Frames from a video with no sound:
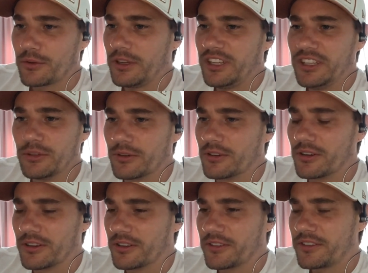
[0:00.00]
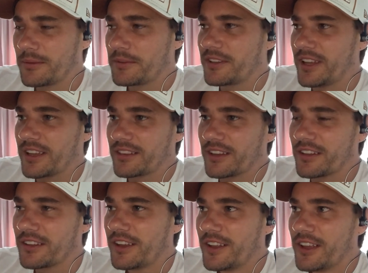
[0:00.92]
hero or something like
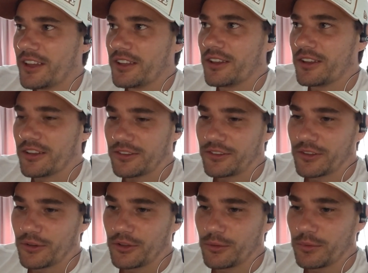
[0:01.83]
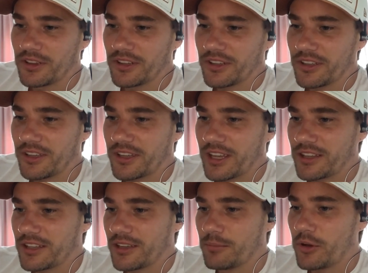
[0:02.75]
that. So you will
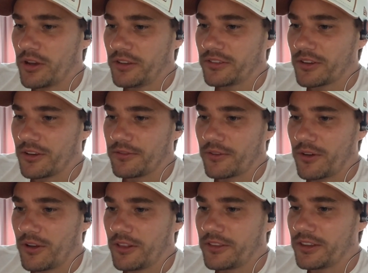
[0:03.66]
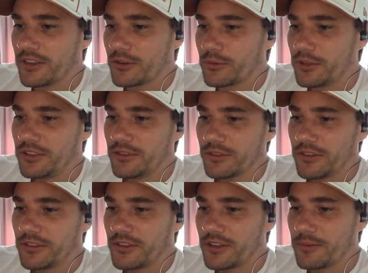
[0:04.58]
get a box of all the
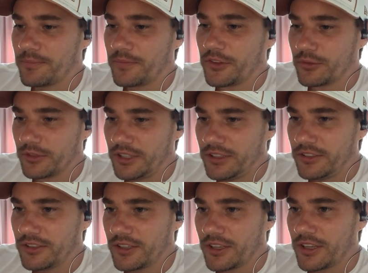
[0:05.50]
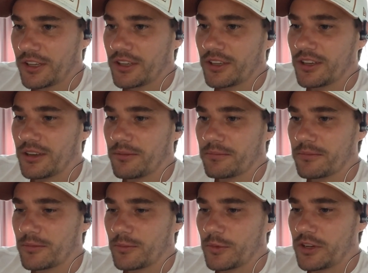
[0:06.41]
ingredients you need
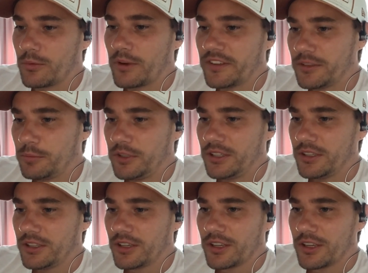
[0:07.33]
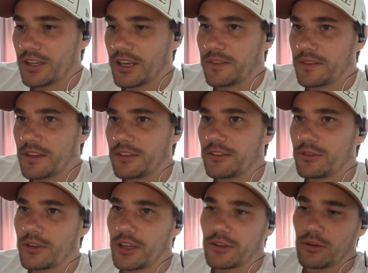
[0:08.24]
with a recipe, and then
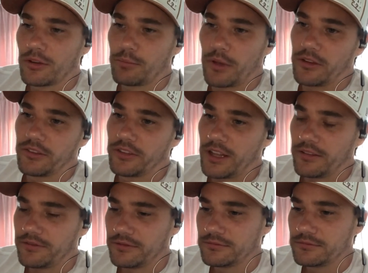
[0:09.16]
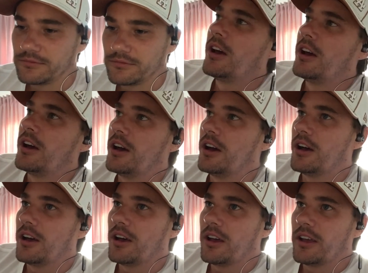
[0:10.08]
you can cook it by yourself.
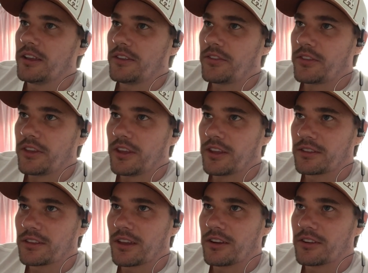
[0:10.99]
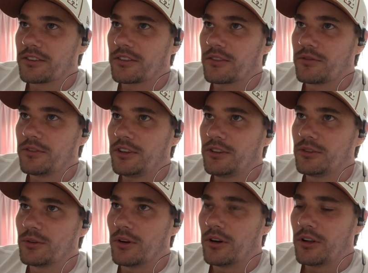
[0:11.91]
I think there's a
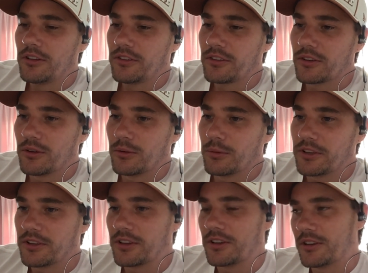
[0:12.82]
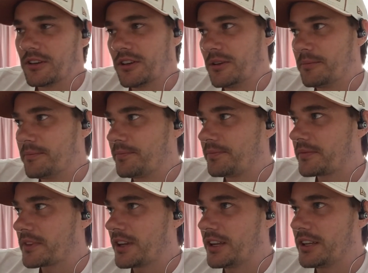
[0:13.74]
video also with
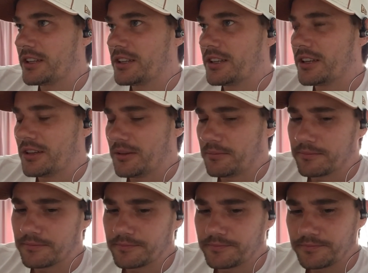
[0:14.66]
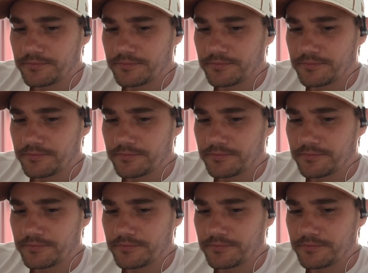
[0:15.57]
a little